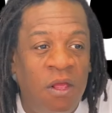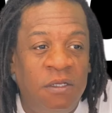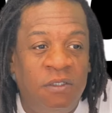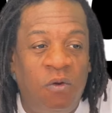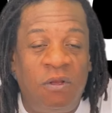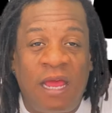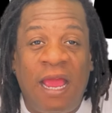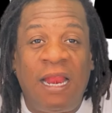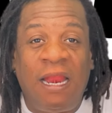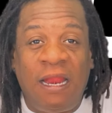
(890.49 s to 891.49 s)
So they
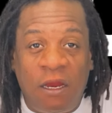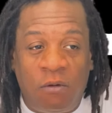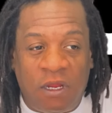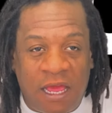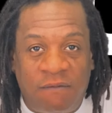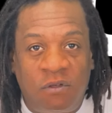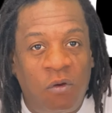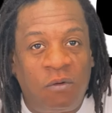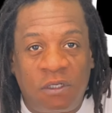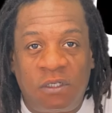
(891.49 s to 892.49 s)
literally have
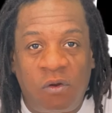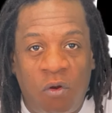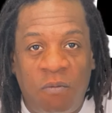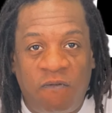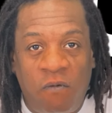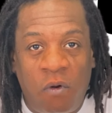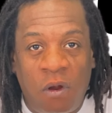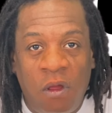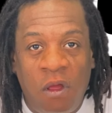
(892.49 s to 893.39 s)
told this story before.